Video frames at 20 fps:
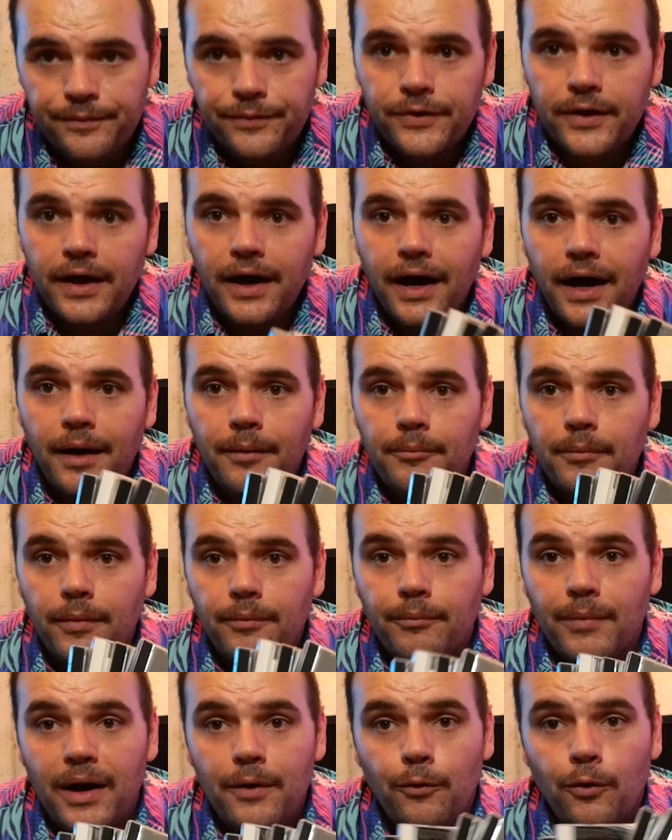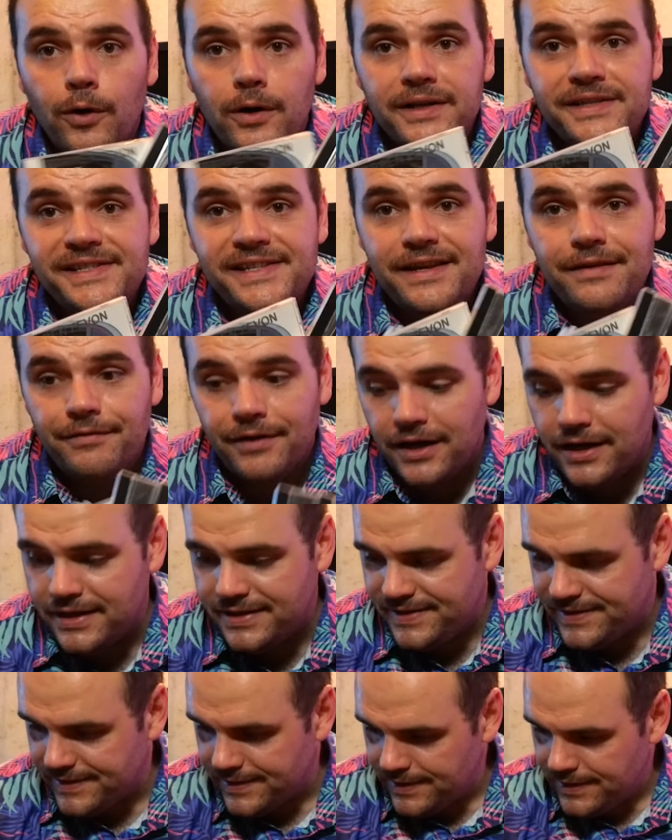Hey everyone, sorry for the
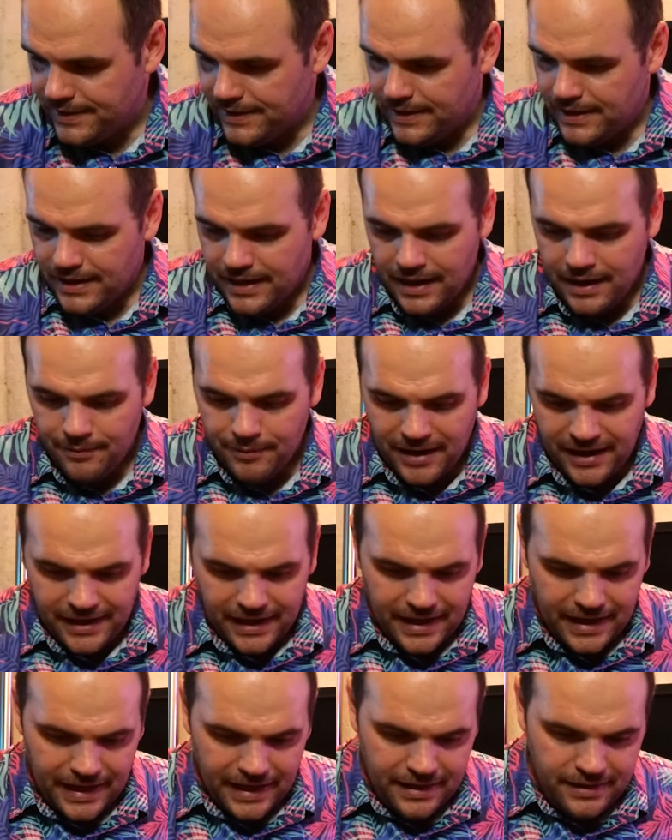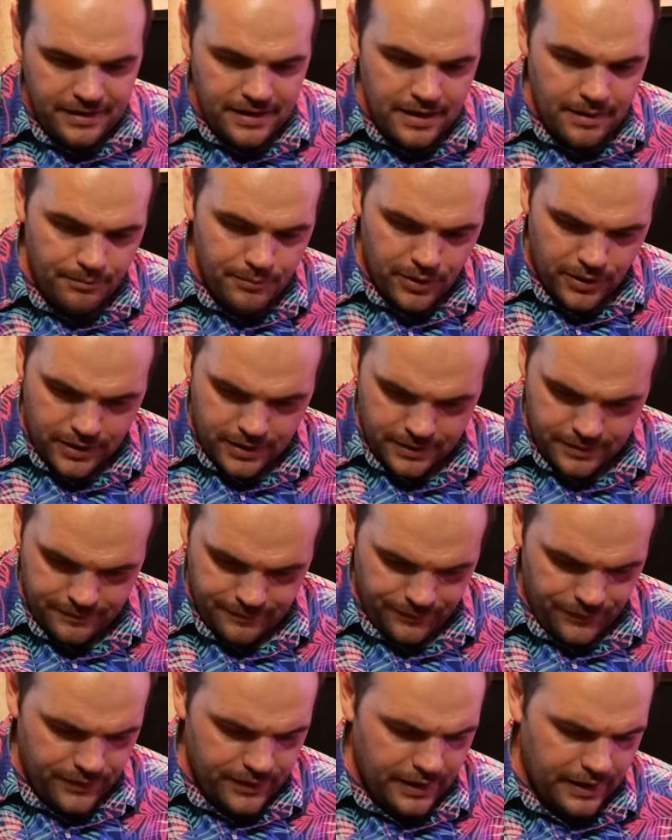rough transition that's about to
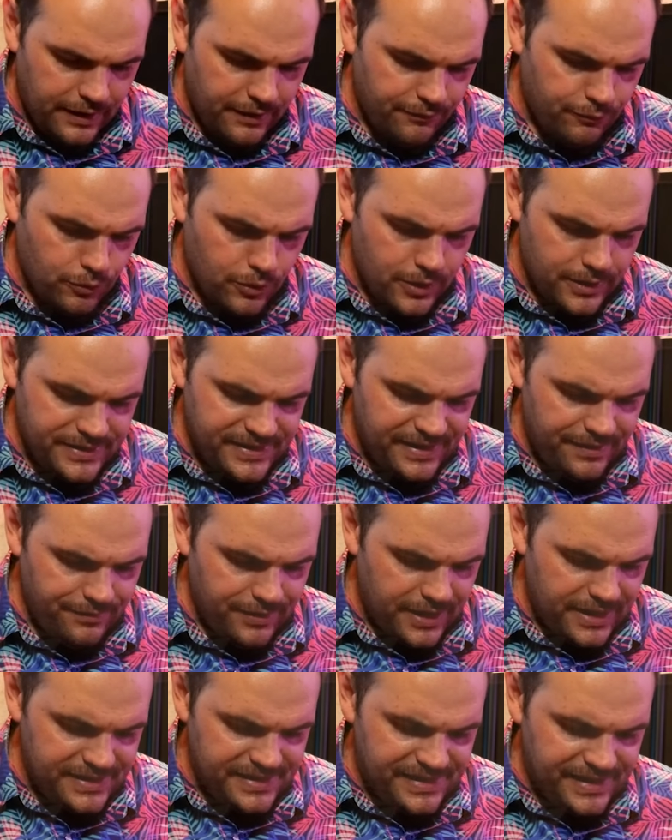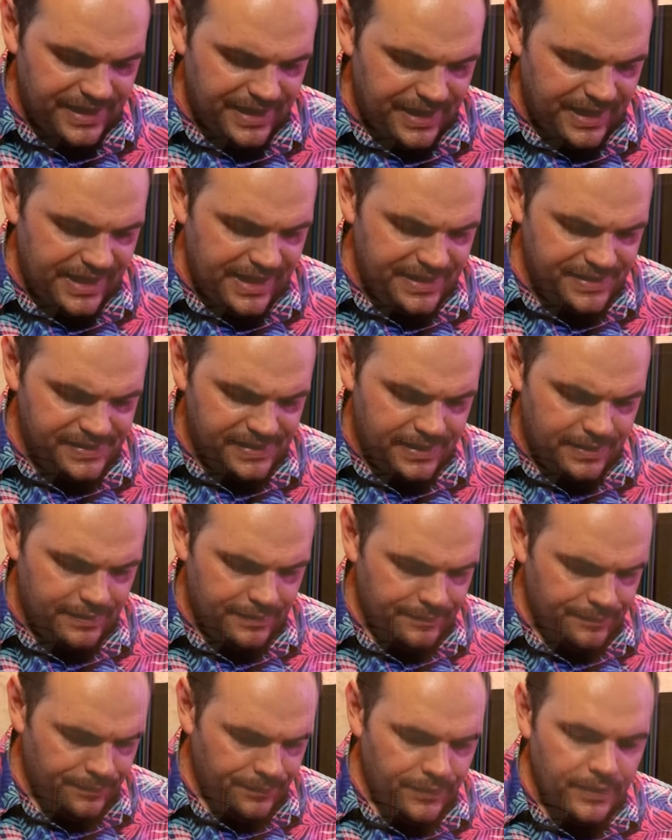happen, but basically going through the
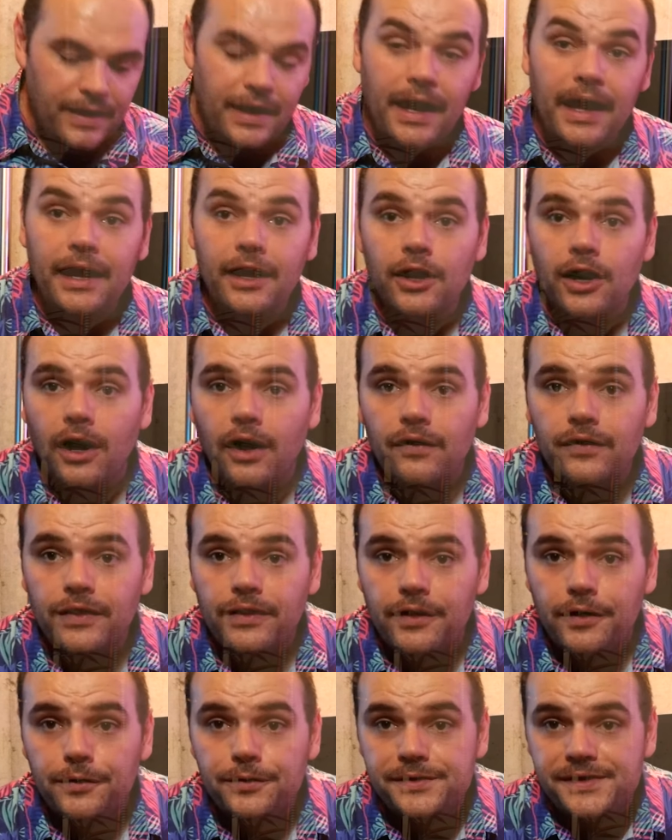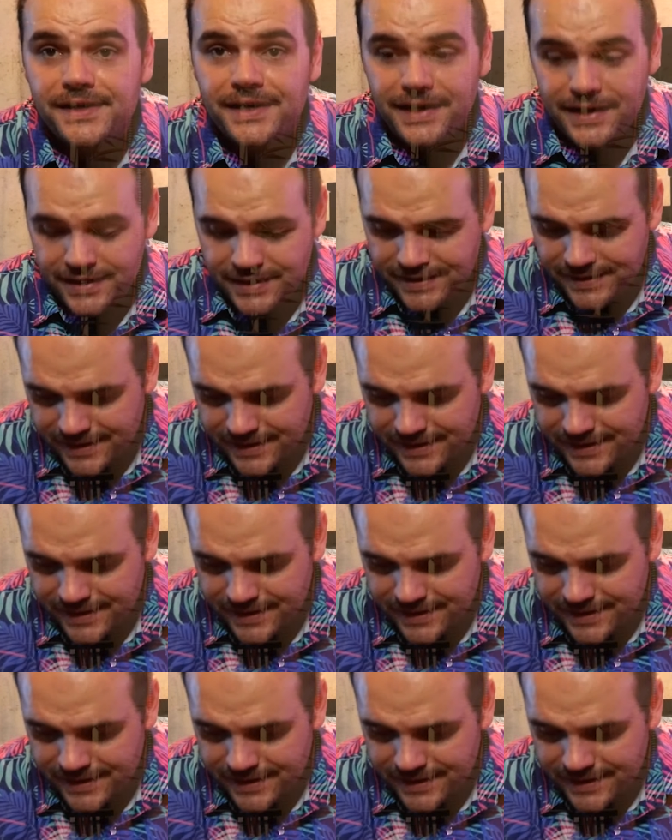CDs initially took a